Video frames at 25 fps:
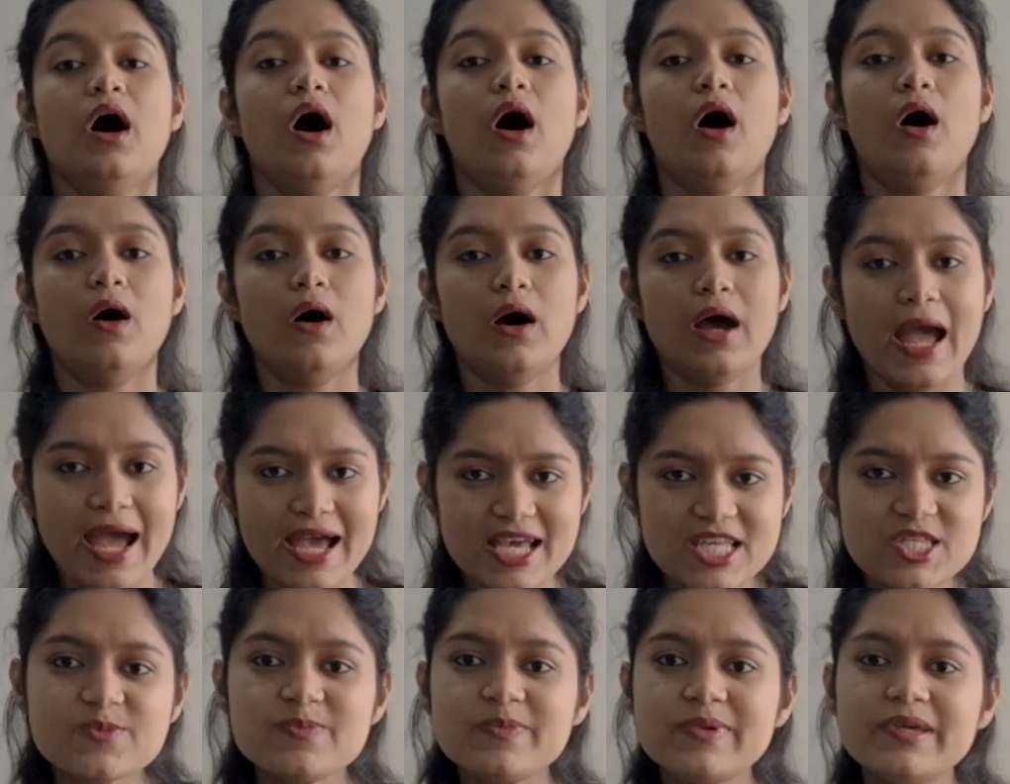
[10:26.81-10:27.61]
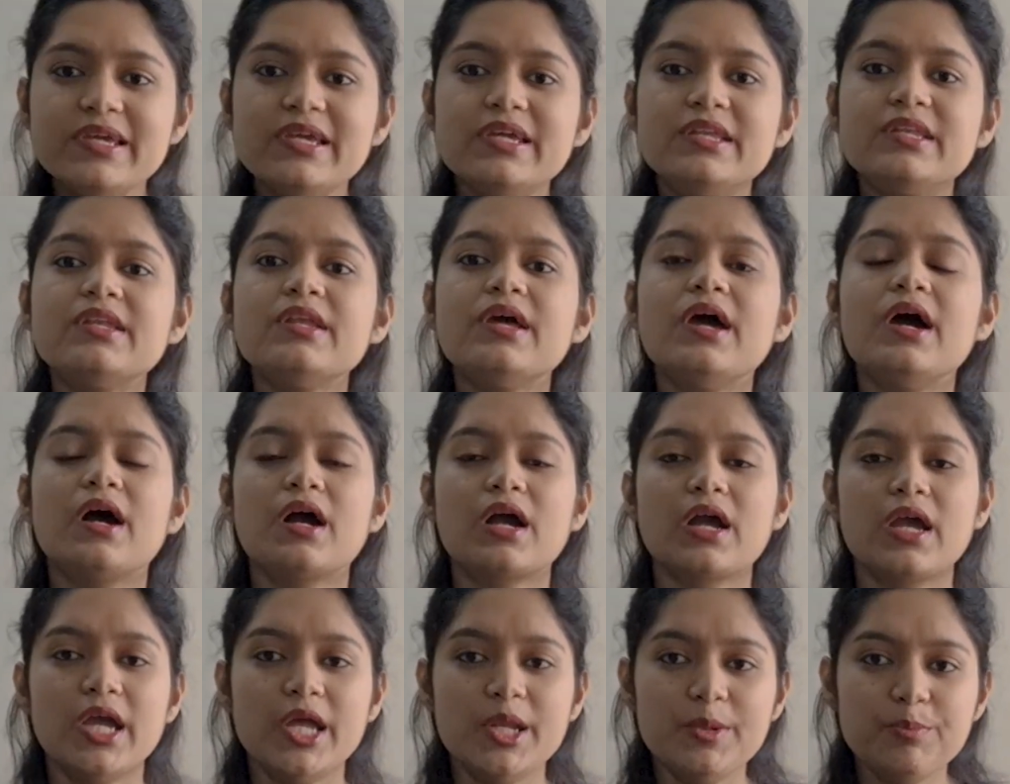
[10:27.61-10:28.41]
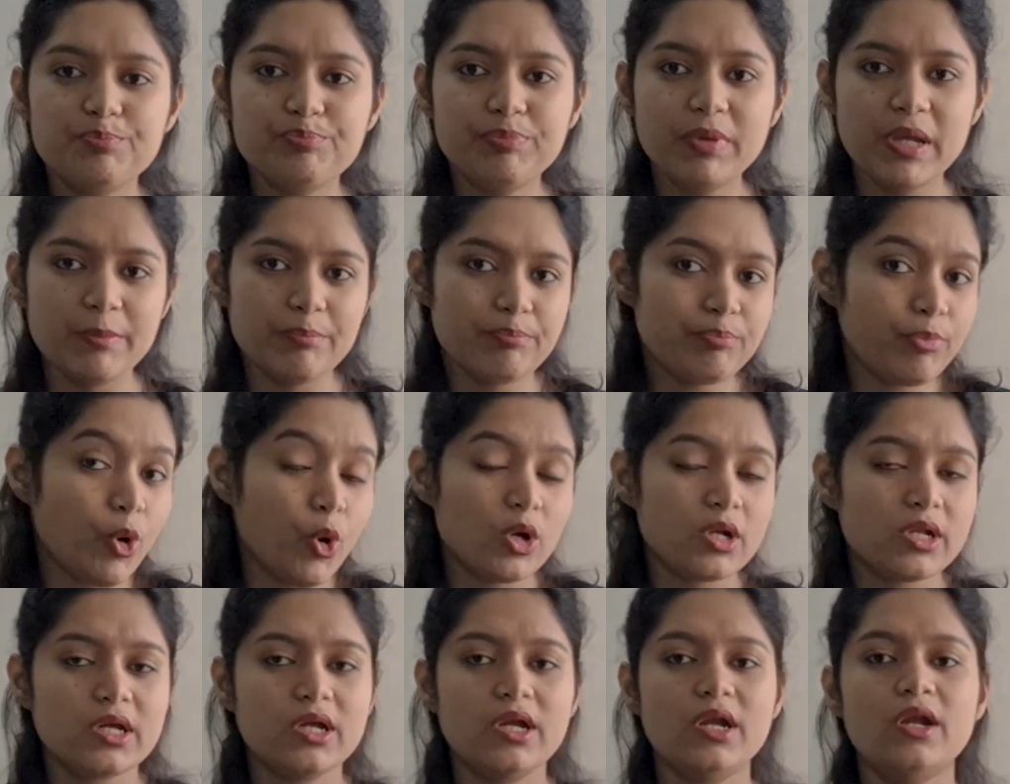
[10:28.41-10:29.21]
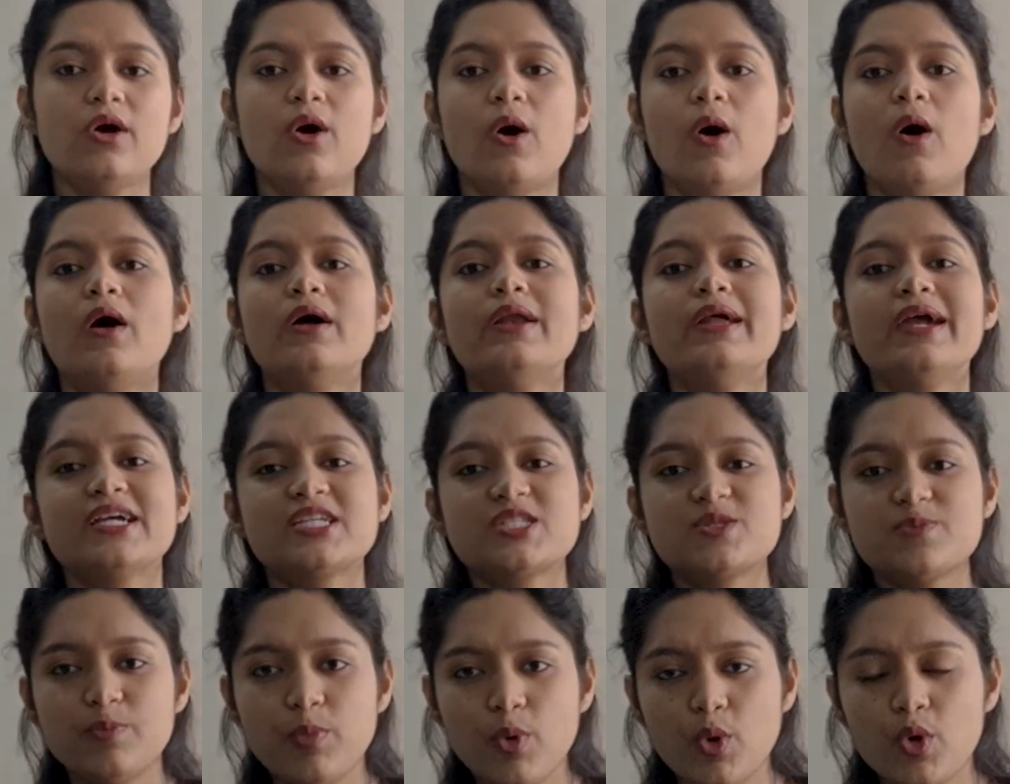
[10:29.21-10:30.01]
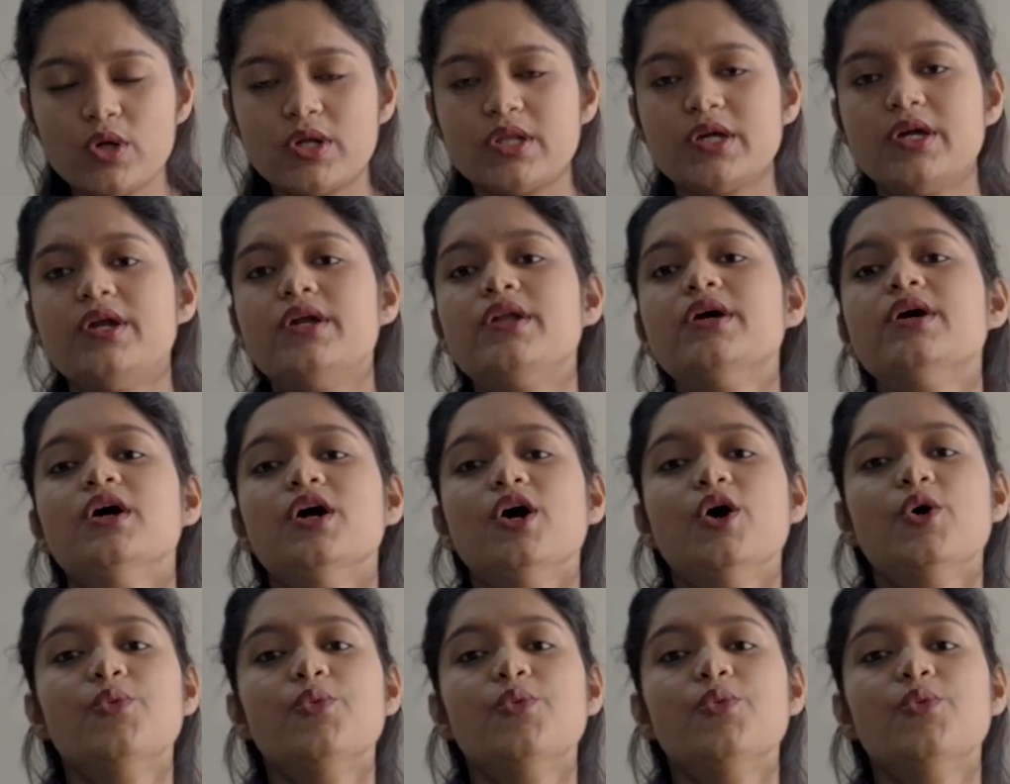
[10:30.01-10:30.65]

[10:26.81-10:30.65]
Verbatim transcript: uh has been in, imported or exported,